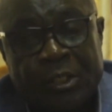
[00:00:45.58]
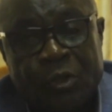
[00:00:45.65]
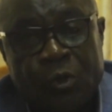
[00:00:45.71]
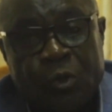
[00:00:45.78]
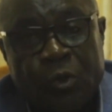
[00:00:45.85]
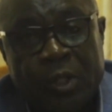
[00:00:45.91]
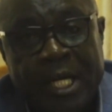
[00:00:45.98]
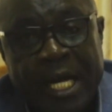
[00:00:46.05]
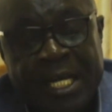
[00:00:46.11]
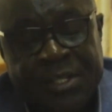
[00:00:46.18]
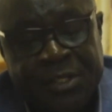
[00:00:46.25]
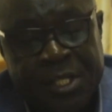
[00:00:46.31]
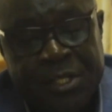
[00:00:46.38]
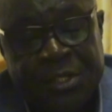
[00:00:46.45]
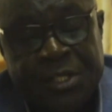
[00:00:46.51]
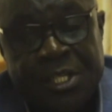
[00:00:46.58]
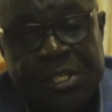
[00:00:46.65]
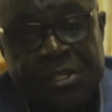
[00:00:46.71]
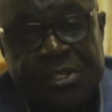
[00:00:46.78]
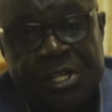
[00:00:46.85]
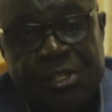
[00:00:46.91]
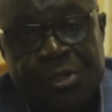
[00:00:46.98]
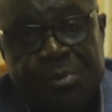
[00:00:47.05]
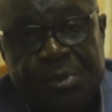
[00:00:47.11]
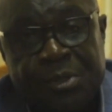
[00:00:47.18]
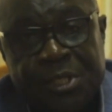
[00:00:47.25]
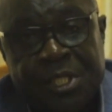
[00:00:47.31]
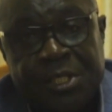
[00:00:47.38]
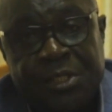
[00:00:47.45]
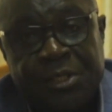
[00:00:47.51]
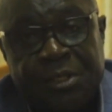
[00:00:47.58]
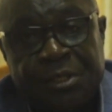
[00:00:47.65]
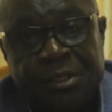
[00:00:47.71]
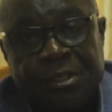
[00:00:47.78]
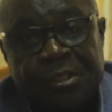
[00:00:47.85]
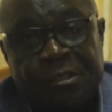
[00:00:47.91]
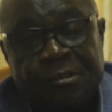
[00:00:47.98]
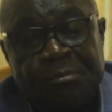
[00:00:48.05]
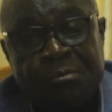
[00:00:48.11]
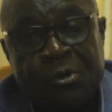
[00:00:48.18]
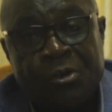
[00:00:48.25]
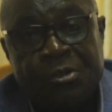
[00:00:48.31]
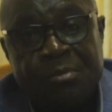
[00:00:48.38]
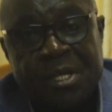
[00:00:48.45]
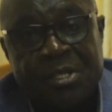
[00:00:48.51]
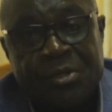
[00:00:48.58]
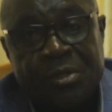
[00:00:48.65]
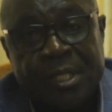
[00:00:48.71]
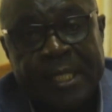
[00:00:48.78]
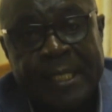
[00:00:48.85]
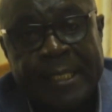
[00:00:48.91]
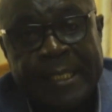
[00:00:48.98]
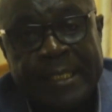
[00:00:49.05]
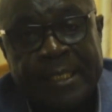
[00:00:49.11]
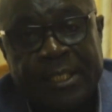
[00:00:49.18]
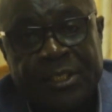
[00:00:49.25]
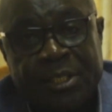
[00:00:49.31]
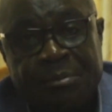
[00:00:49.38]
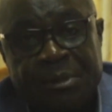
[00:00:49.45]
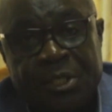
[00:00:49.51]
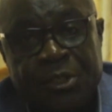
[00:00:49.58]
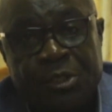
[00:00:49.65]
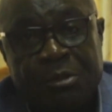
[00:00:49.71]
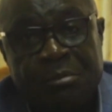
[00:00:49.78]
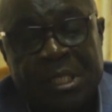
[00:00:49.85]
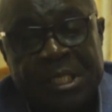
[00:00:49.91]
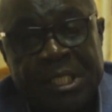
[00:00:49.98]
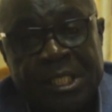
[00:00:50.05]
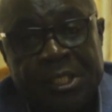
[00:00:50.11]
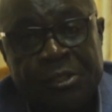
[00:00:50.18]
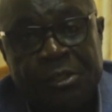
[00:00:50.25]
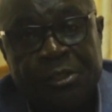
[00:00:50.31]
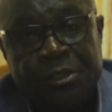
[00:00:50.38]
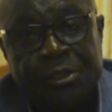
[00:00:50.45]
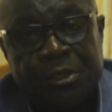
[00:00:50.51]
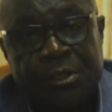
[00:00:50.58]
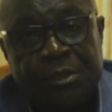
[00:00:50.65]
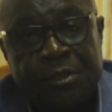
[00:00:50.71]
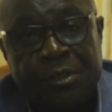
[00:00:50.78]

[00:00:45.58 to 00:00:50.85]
to assist in transportation of both personnel and examination materials